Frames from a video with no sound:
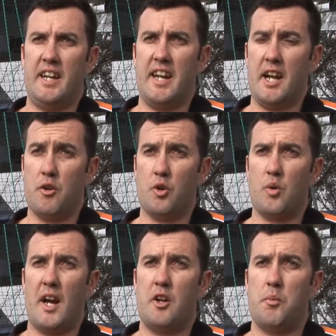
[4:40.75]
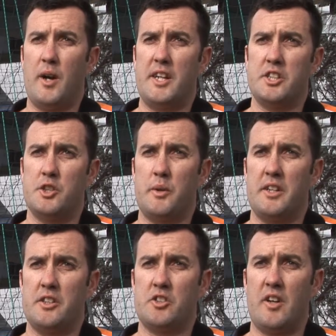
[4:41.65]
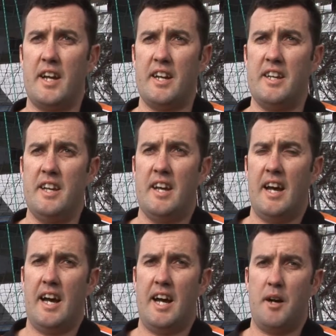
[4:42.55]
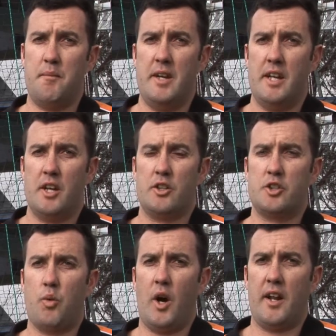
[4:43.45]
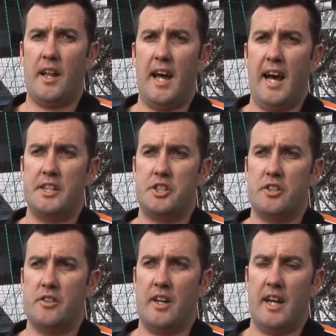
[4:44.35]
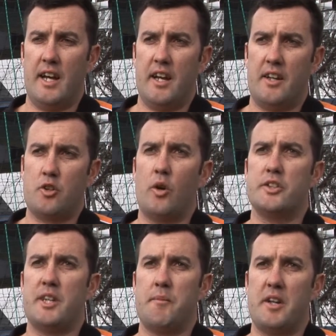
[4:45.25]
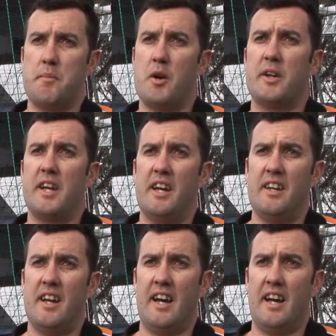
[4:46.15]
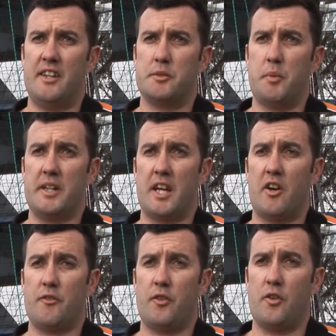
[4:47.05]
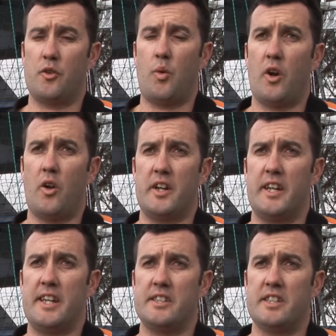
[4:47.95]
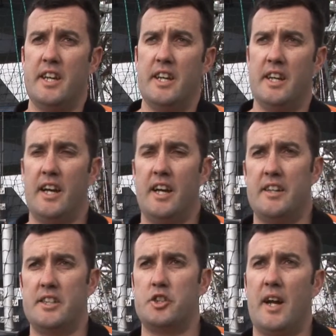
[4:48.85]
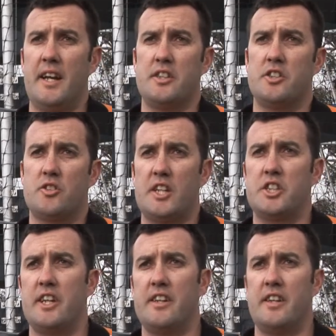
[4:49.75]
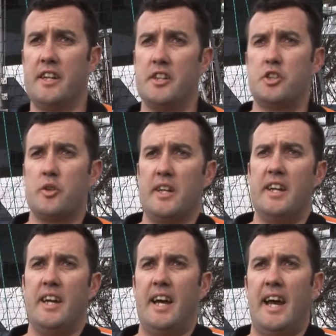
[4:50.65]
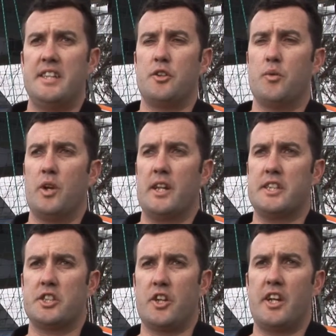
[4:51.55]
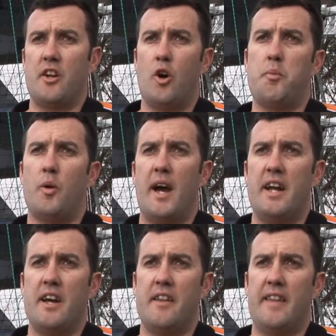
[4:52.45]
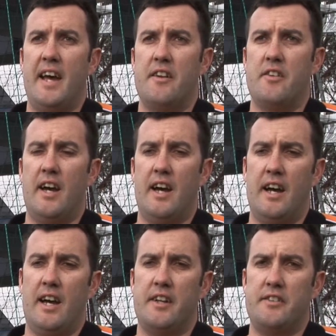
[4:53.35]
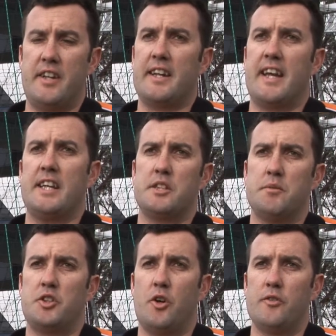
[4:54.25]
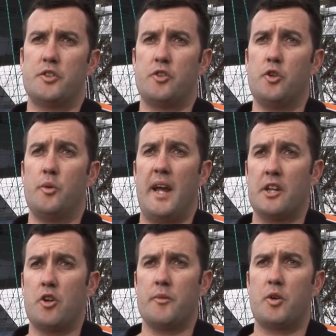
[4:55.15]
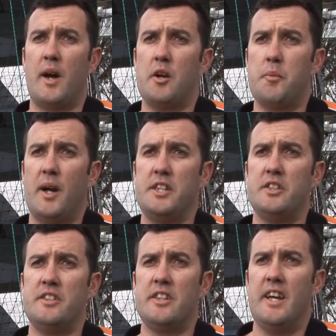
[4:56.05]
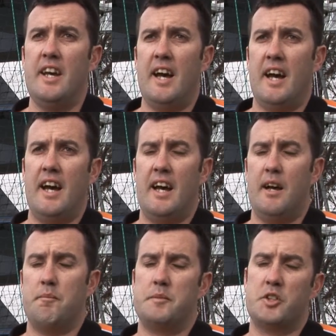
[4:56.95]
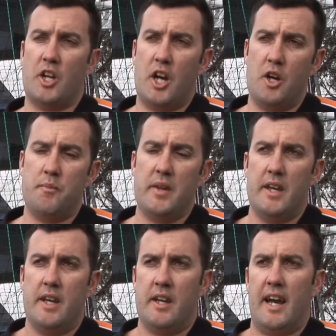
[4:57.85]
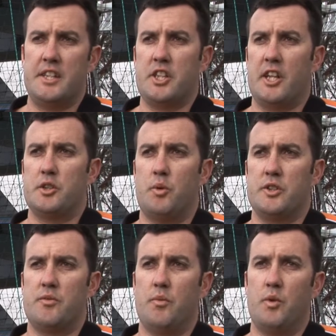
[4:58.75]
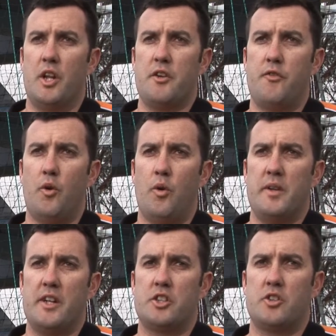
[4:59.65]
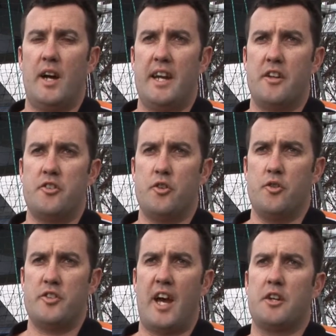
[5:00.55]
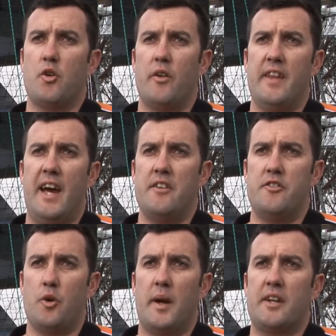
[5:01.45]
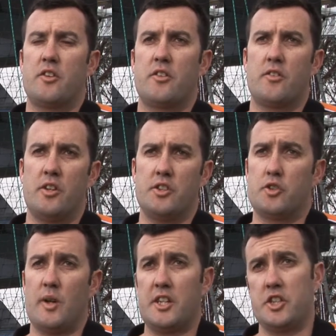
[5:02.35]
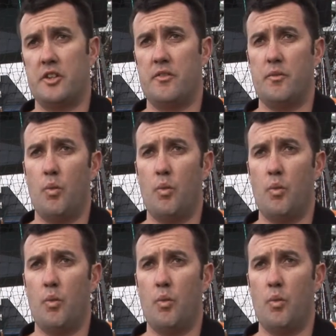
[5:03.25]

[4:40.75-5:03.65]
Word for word: and aerial crane operations within Australia. Um, it's quite a large uh, concept in America uh, that's been going for quite a lot of years. Uh, the Australian construction industry hasn't really seen an operator that uh, dedicates themselves to helicopter crane operations. Um, so HLS was really formed in Australia to take on that direct construction